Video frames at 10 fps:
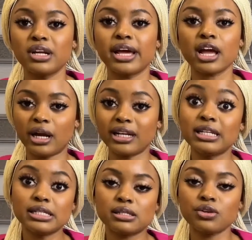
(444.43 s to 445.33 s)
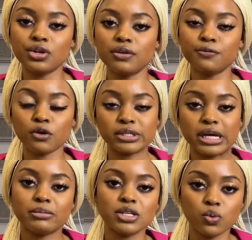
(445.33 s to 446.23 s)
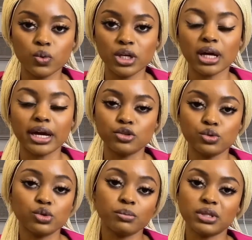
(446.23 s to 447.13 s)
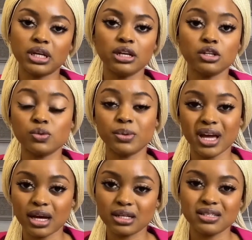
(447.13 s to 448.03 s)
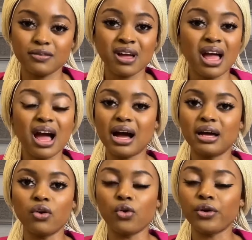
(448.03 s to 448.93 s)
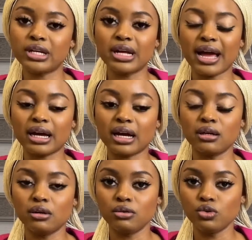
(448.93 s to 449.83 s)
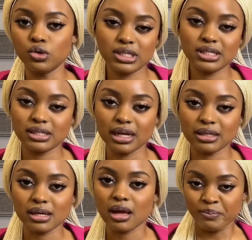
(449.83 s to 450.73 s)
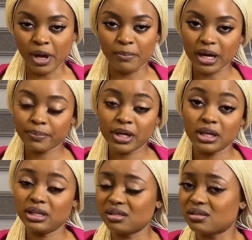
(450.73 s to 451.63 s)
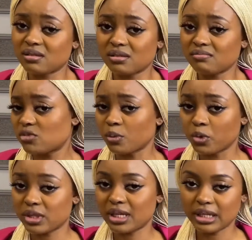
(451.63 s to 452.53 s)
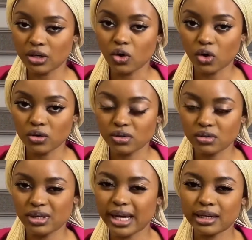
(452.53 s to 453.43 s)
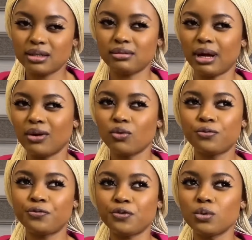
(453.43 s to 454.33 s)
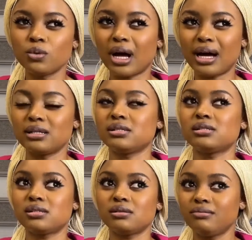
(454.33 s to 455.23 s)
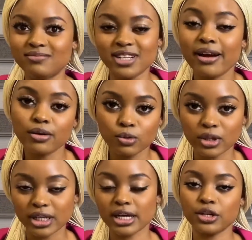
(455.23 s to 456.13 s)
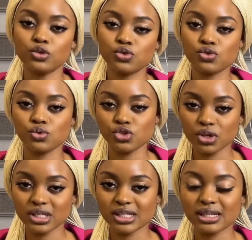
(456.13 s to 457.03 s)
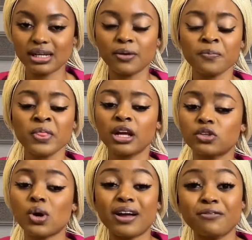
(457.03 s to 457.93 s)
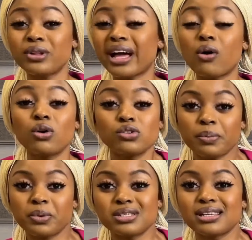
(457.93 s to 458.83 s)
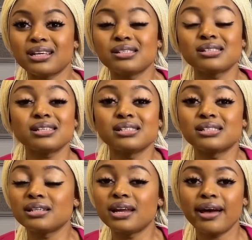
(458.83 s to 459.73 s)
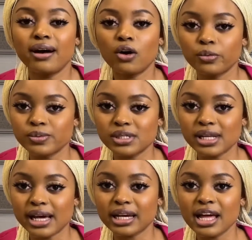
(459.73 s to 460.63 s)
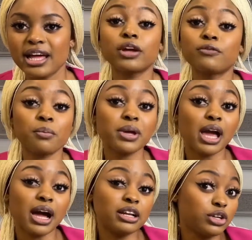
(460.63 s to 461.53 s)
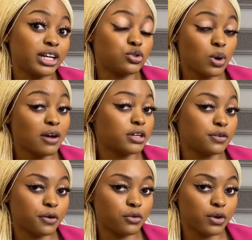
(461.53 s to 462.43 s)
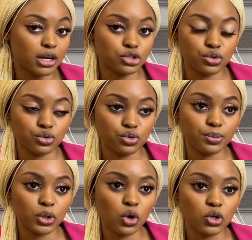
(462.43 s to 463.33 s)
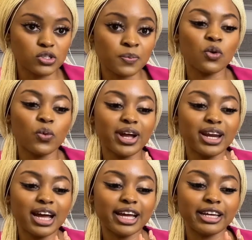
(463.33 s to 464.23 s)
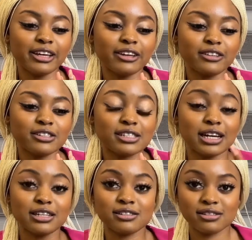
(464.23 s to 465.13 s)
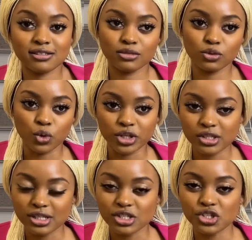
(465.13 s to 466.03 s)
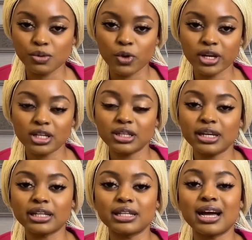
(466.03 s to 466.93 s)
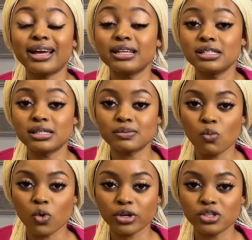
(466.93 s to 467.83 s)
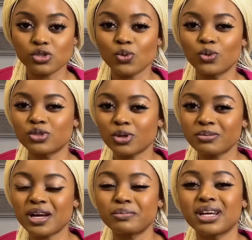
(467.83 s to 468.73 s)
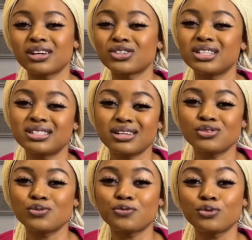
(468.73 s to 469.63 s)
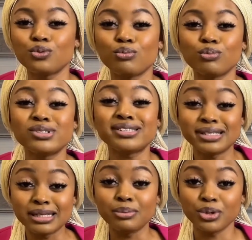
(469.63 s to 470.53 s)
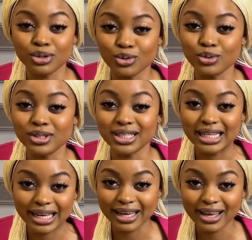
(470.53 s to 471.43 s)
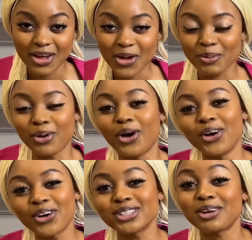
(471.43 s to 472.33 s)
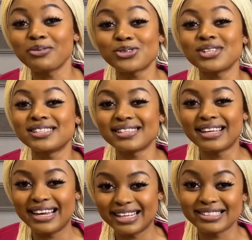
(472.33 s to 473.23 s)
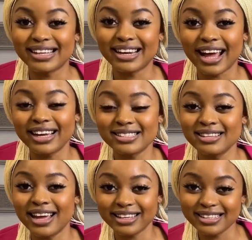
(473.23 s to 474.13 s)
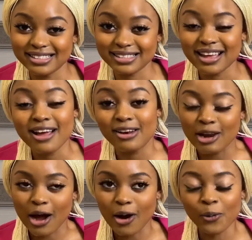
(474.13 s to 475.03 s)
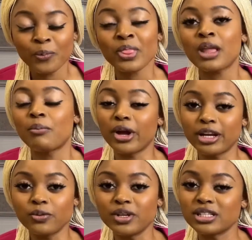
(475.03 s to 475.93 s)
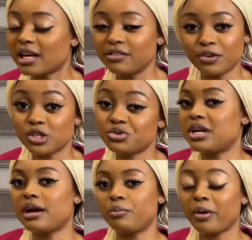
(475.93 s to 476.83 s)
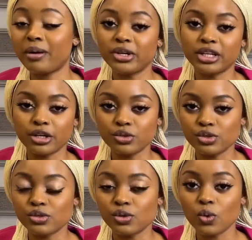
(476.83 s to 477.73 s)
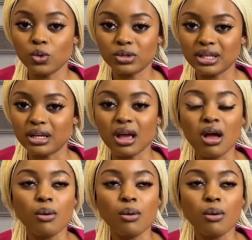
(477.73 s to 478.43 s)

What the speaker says: Like at least 3-4 times a week I do something a little bit active, and already I can notice that my back pain is supposedly gone. Like I don't feel as terrible as I used to. Do you understand? So I feel like 100% it helps. Like for me, I do have a different reaction though, because when I start going to the gym or anything like that, I eat more. So sometimes I actually tend to feel sleepy through the day because I'm used to eating less than I eat now. But anyways, eventually I'll probably get used to the whole thing.